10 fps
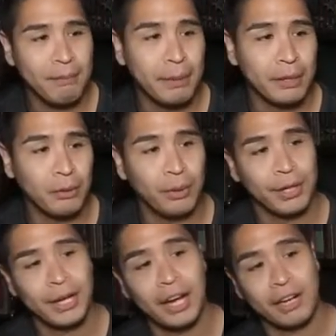
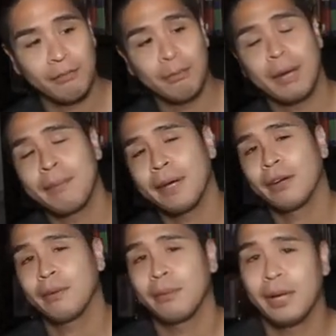Bitcoin out of my paying
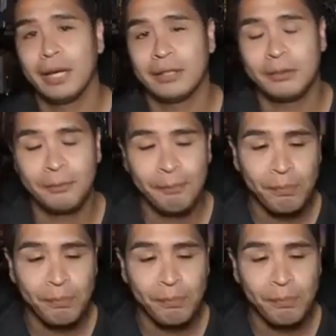crypto ads.